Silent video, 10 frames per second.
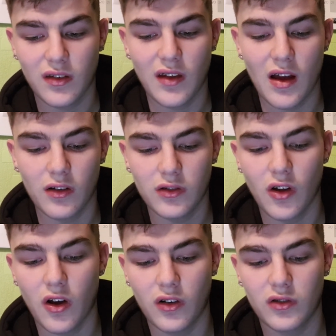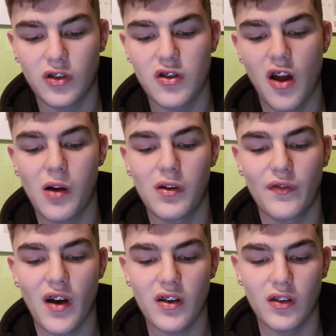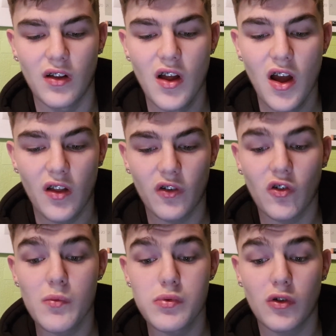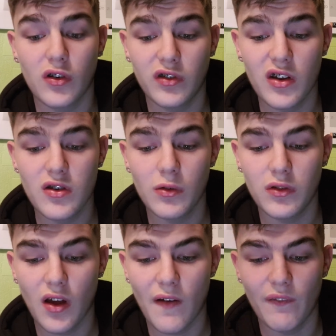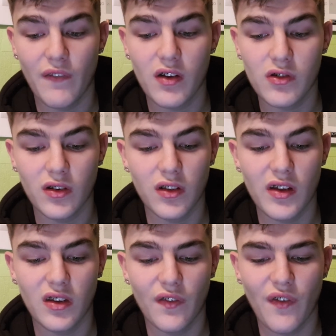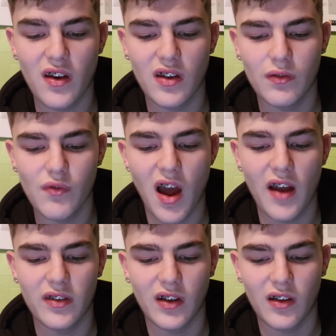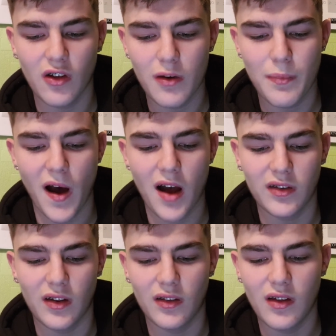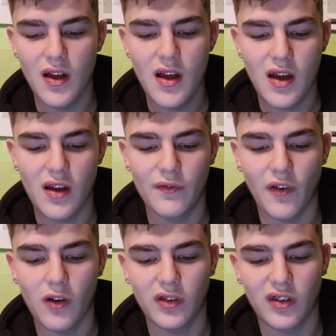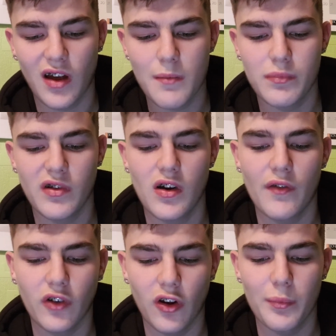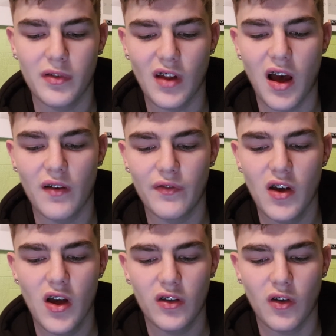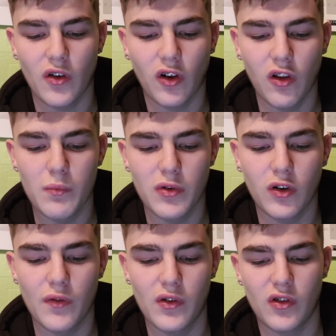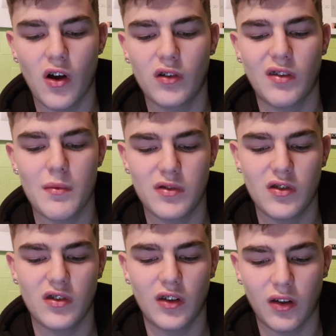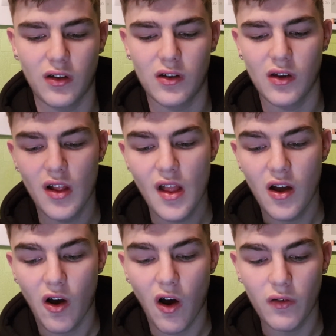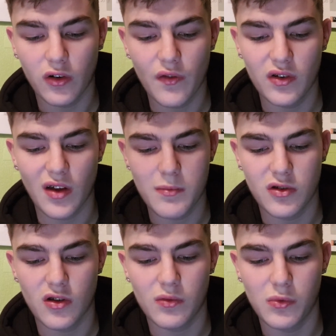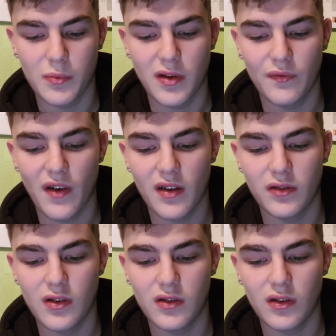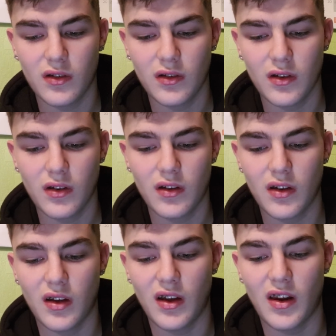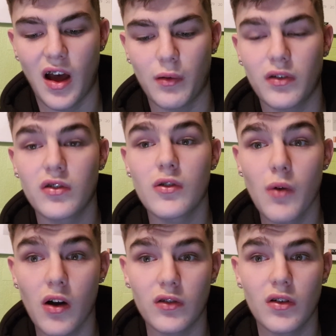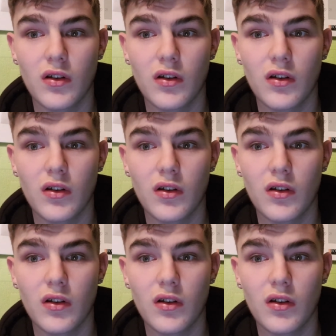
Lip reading: Dale's Tongue to no avail. The club will continue to vigorously defend its rights against all parties involved in tampering of club staff, so the club recovers all damages incurred. All recovered damages will be invested in our squad.